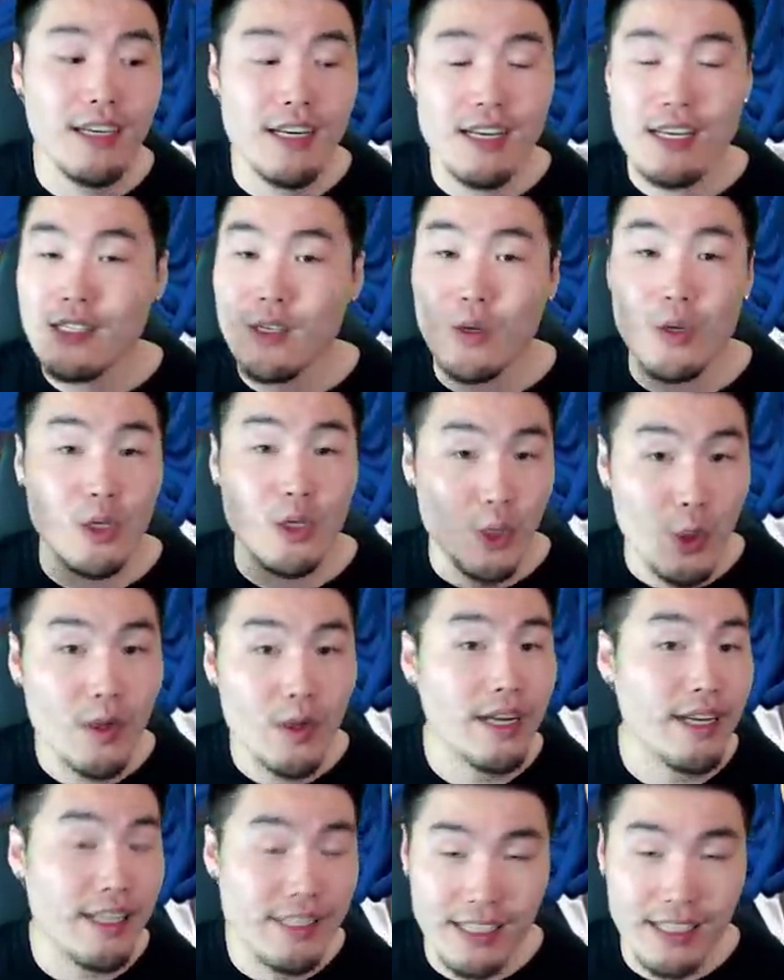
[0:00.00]
so you don't
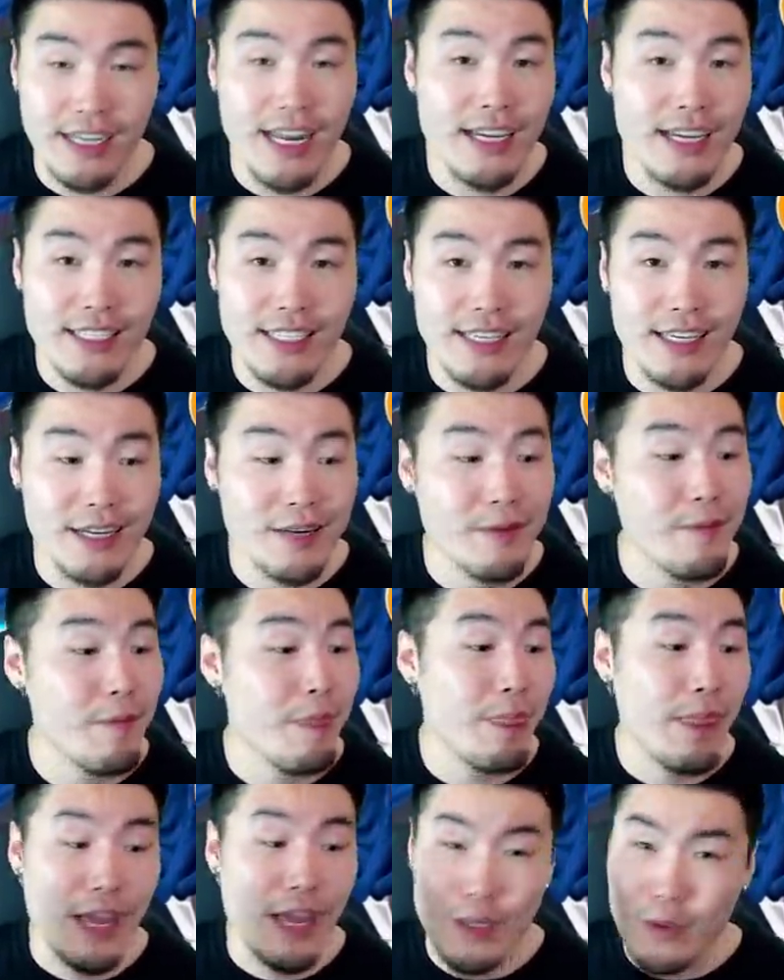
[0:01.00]
get disconnected
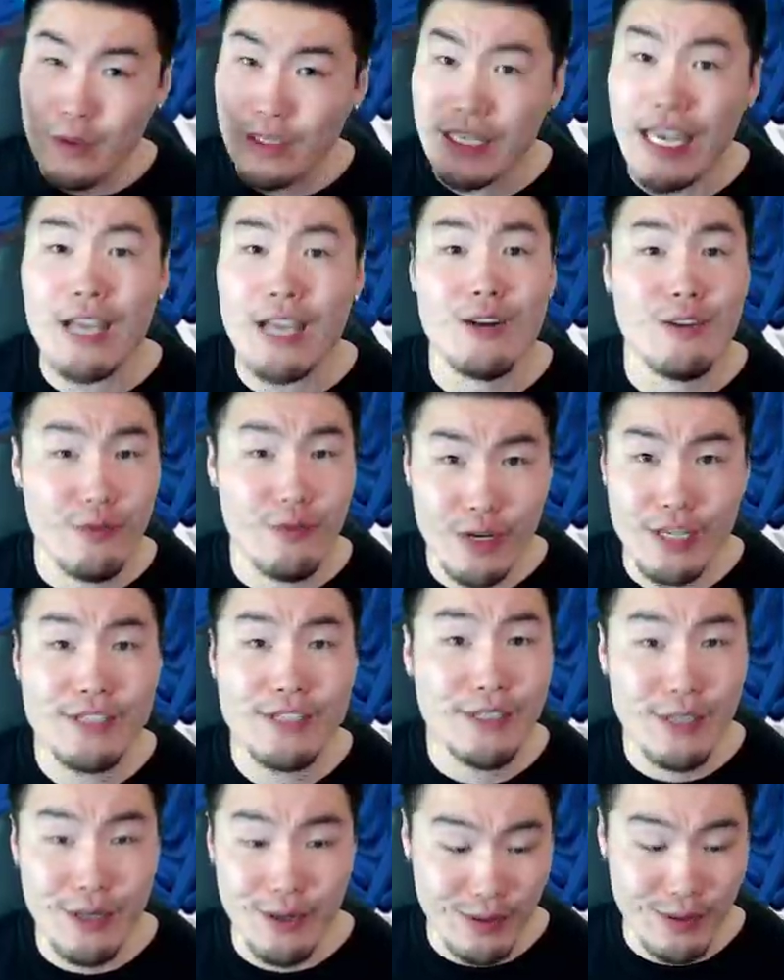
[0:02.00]
and you get your free
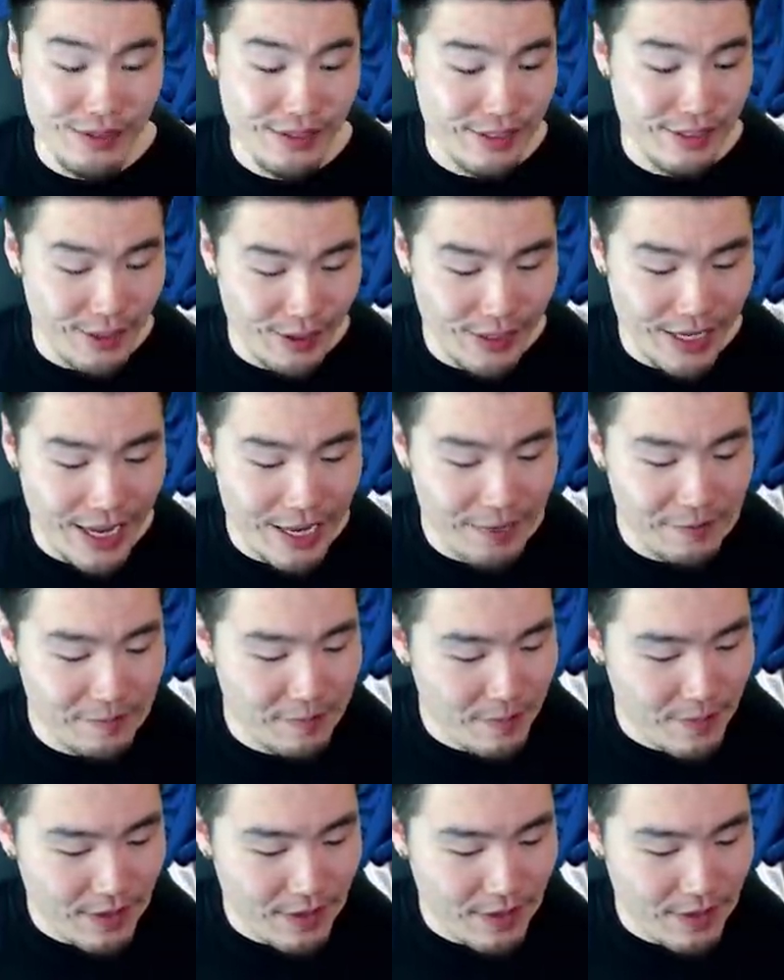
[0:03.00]
stones, okay?